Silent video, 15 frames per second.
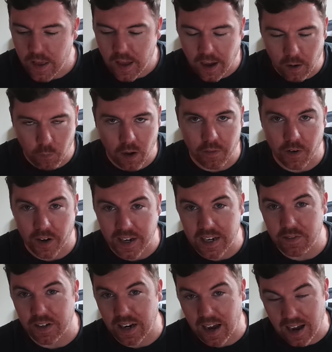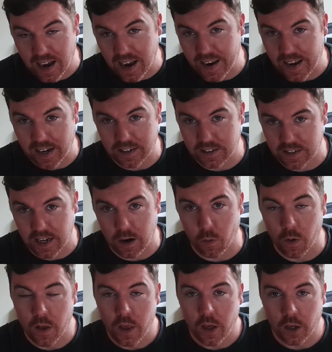However, even Ajax
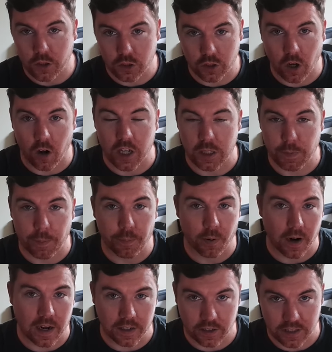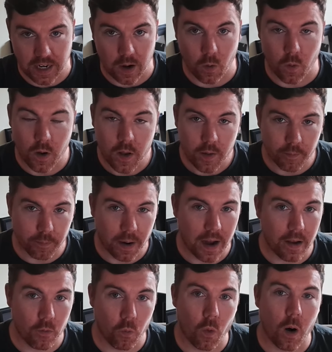now are starting to be priced out
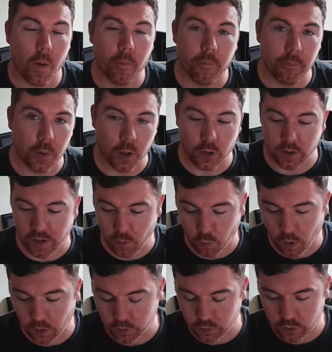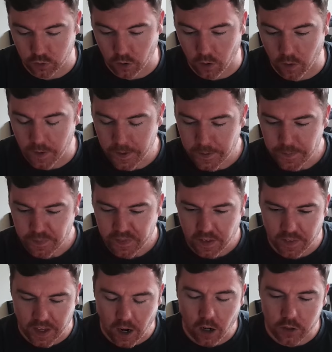by what Burnley want. So
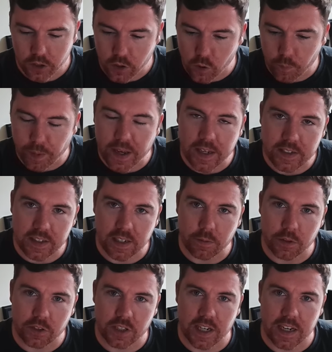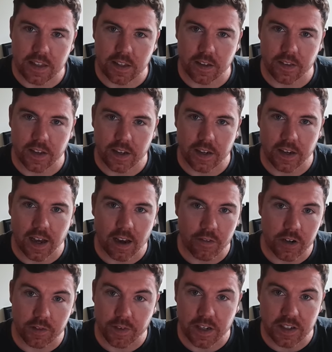the article basically was saying that the
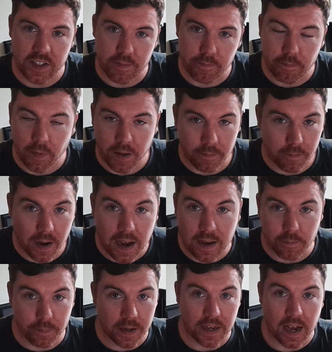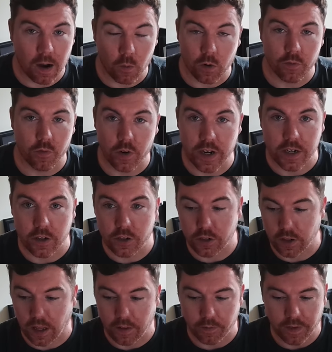Eredivisie might be out of reach,
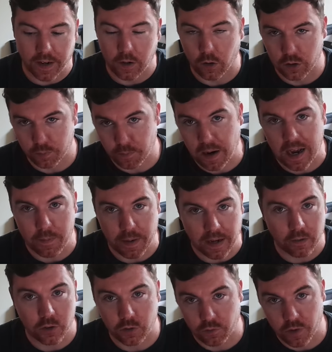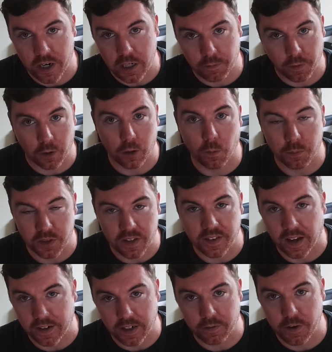like Weghorst might be out of reach for clubs in
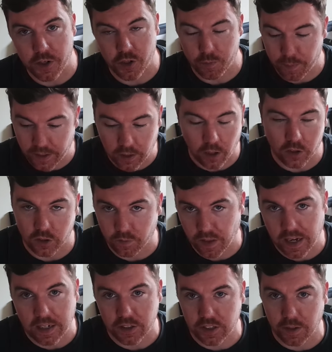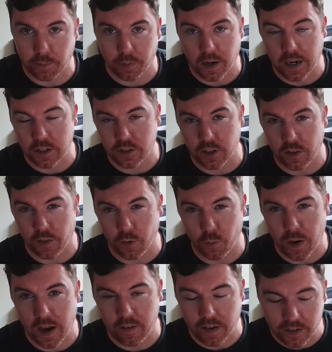that division because of the asking price that
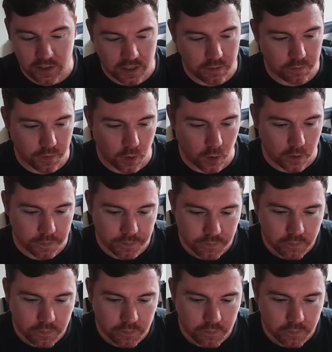we're asking for.